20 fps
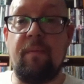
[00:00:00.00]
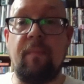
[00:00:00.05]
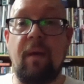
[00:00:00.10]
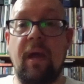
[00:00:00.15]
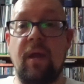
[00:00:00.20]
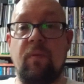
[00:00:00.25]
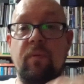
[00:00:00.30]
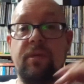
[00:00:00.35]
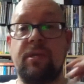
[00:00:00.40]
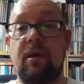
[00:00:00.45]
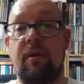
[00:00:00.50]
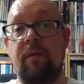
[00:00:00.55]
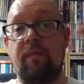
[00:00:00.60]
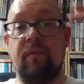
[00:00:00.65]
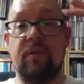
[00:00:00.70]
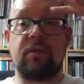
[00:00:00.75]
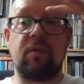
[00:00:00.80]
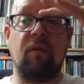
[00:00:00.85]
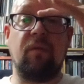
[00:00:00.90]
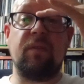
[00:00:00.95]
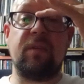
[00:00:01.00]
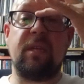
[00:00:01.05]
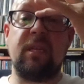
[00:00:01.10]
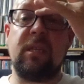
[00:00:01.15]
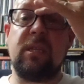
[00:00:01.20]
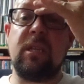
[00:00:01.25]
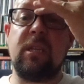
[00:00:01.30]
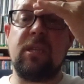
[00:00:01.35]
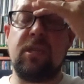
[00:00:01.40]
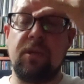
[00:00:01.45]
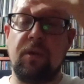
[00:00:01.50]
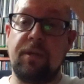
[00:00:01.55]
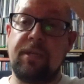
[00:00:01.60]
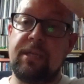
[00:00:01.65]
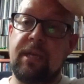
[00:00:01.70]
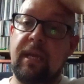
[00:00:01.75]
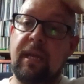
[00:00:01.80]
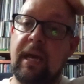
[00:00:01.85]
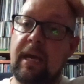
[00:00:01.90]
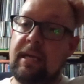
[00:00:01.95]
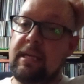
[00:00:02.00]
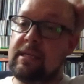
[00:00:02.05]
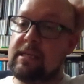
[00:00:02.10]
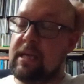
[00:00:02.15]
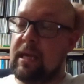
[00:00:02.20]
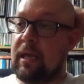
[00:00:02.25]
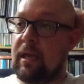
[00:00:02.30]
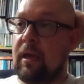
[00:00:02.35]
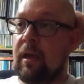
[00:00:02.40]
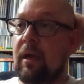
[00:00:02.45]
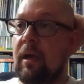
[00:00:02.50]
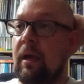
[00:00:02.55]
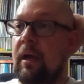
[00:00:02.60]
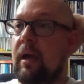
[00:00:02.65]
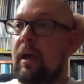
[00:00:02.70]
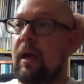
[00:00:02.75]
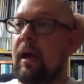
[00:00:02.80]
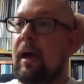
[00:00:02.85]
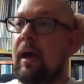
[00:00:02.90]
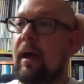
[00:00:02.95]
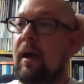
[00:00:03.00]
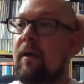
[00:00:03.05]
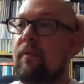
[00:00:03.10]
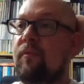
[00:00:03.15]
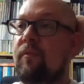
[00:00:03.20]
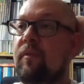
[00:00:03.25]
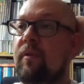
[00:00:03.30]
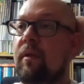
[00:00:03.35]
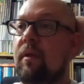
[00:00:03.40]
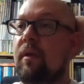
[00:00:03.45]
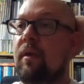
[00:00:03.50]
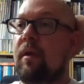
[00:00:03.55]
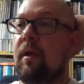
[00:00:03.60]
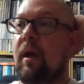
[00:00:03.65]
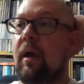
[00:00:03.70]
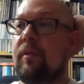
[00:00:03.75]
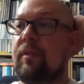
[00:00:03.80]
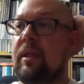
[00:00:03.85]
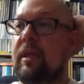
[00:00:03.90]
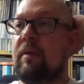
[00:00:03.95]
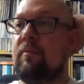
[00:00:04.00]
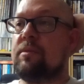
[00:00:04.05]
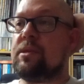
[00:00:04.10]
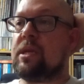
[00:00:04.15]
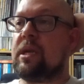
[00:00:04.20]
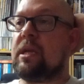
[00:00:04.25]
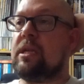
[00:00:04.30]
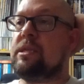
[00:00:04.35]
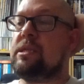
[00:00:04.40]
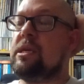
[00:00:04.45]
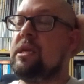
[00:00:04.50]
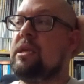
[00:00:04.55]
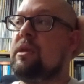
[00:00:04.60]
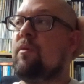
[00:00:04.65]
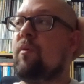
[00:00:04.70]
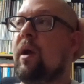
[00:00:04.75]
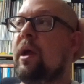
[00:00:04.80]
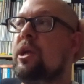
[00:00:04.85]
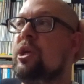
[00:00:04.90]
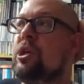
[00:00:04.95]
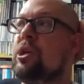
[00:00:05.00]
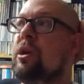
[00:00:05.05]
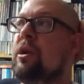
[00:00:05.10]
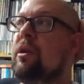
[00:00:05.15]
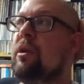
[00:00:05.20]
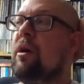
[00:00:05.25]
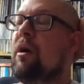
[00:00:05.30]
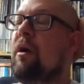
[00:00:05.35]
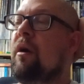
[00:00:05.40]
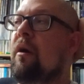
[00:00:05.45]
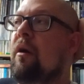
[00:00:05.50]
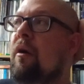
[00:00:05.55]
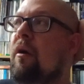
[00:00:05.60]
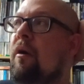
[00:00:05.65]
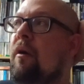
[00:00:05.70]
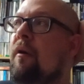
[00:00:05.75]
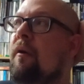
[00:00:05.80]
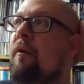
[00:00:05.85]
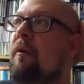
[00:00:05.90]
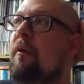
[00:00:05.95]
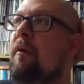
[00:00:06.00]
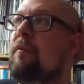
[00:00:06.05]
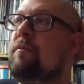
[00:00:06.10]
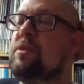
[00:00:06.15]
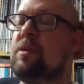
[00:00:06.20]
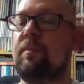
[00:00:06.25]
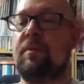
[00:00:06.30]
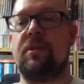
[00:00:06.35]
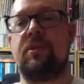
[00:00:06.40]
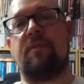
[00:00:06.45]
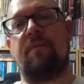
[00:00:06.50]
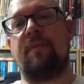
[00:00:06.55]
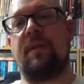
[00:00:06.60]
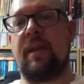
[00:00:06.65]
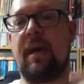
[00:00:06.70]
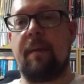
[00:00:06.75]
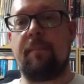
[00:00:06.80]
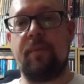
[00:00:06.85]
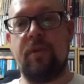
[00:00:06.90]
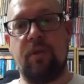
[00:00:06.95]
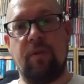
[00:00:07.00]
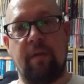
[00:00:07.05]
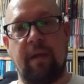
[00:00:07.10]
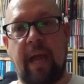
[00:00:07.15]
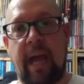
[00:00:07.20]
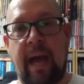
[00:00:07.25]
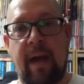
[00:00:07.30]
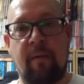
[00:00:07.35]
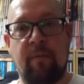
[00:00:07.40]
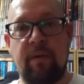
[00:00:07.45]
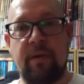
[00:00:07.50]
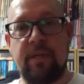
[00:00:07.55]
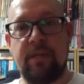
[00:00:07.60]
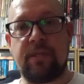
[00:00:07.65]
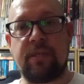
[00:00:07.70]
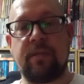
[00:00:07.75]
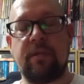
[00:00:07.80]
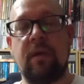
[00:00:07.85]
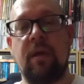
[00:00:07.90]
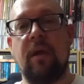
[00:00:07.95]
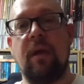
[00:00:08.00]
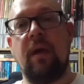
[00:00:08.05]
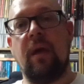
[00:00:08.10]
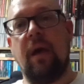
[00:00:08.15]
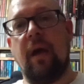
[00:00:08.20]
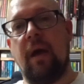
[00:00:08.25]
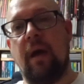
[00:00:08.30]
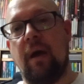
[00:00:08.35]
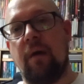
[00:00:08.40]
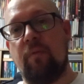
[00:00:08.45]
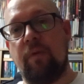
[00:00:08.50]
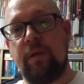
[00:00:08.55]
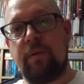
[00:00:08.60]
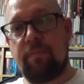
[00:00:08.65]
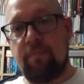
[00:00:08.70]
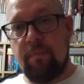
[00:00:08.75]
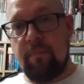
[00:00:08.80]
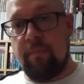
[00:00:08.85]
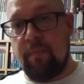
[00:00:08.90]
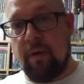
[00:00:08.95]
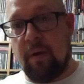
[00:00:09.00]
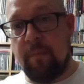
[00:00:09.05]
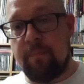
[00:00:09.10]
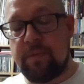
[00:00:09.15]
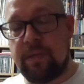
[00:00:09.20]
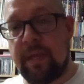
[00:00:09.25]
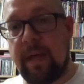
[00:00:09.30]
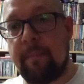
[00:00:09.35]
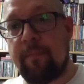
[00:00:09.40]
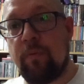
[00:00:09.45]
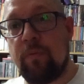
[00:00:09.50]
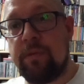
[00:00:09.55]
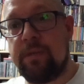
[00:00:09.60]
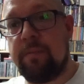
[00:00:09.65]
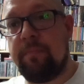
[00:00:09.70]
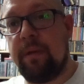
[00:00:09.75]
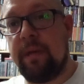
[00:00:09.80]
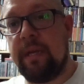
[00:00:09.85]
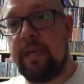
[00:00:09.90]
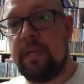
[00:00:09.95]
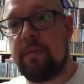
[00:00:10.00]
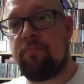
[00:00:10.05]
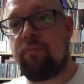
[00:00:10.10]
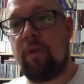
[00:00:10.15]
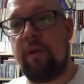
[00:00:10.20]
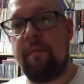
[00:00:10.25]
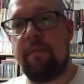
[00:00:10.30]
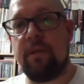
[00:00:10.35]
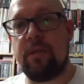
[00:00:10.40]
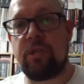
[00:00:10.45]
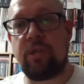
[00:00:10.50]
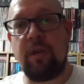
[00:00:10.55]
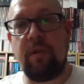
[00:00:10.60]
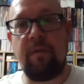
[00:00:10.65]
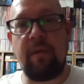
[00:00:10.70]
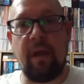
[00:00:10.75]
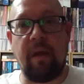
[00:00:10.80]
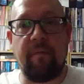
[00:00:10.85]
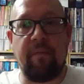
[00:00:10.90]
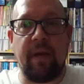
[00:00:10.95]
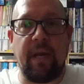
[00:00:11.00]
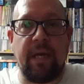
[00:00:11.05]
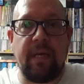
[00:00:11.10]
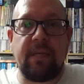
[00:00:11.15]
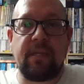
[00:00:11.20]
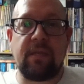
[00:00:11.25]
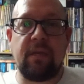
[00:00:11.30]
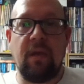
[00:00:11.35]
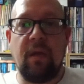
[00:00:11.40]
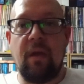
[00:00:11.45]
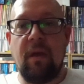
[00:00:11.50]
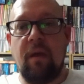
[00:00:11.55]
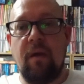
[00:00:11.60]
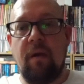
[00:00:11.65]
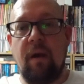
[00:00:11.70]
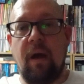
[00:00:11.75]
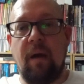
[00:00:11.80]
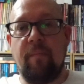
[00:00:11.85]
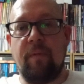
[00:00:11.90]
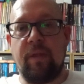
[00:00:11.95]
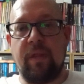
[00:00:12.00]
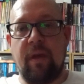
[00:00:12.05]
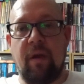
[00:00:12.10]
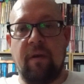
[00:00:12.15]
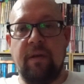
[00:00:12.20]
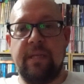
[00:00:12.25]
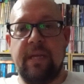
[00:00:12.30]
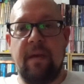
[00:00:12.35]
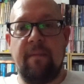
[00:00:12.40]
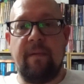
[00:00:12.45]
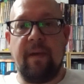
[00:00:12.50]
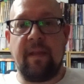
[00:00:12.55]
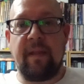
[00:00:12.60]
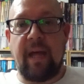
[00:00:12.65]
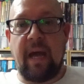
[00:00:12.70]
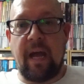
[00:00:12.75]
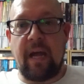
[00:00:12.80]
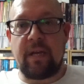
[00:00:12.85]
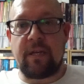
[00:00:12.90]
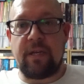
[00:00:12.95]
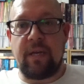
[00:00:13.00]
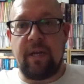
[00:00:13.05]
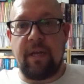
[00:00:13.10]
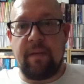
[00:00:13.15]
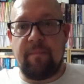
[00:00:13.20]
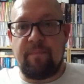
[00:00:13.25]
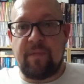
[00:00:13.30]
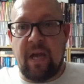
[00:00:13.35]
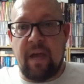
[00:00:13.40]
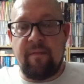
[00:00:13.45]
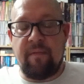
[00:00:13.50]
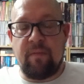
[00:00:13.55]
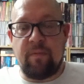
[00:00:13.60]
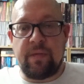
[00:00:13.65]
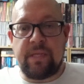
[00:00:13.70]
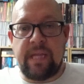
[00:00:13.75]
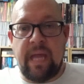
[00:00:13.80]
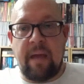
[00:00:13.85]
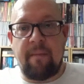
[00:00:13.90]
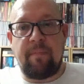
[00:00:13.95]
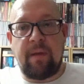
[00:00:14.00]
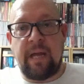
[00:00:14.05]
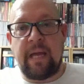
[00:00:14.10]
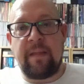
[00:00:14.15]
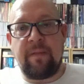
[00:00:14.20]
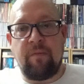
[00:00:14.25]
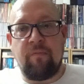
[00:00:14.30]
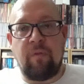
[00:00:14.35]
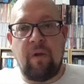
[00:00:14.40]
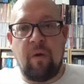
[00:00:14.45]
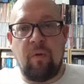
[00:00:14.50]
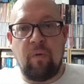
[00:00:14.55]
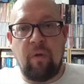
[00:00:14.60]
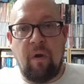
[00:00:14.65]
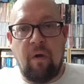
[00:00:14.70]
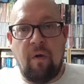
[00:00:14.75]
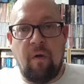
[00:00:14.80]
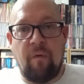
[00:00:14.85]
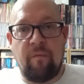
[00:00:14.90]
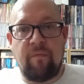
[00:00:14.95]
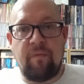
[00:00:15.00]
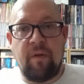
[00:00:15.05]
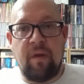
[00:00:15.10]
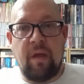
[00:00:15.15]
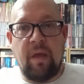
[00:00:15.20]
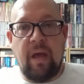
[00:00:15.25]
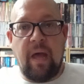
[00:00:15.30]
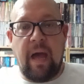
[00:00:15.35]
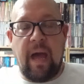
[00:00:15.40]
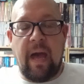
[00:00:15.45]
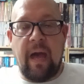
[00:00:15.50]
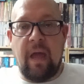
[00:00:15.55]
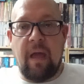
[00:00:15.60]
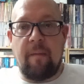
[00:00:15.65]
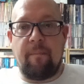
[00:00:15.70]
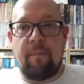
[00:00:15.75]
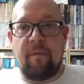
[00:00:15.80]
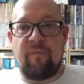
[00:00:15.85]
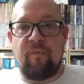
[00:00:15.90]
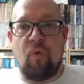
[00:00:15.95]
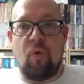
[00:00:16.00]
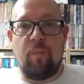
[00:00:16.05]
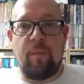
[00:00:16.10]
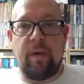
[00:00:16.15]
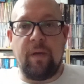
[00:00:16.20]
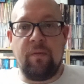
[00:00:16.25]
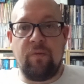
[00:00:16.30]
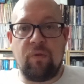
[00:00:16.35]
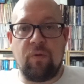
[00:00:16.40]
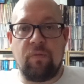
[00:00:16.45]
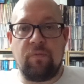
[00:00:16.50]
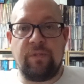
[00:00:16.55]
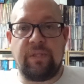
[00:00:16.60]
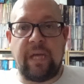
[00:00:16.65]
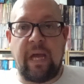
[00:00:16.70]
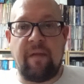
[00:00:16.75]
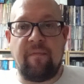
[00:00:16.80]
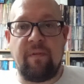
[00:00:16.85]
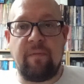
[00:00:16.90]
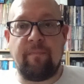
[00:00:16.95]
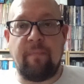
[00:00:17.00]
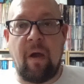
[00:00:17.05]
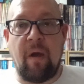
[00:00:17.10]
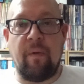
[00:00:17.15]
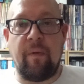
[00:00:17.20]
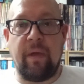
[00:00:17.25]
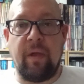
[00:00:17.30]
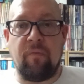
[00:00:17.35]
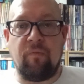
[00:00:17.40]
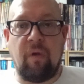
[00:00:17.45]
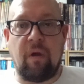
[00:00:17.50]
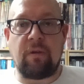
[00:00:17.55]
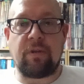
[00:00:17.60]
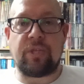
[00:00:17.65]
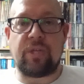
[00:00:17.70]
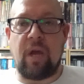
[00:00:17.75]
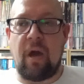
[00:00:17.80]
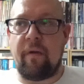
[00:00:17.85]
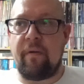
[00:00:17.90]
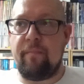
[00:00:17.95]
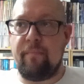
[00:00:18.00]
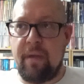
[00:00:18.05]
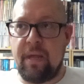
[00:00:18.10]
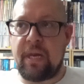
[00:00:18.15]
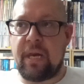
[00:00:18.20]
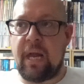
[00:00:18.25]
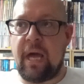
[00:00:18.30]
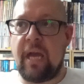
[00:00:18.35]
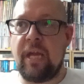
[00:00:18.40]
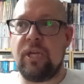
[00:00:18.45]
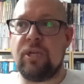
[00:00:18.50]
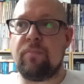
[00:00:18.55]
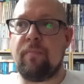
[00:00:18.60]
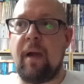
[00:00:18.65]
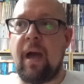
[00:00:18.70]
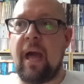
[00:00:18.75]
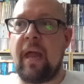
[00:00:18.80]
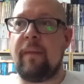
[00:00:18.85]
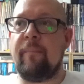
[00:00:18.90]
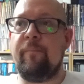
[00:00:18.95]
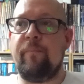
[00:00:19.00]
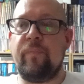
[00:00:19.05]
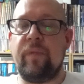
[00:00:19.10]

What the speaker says: made with Tony Visconti since 1980. And I think it was a continuation of some of the stuff that happened during Hours, which up to that point had been his previous studio release. But the idea being that actually David was now playing the role of a performer called David Bowie, a rock star, a middle-aged man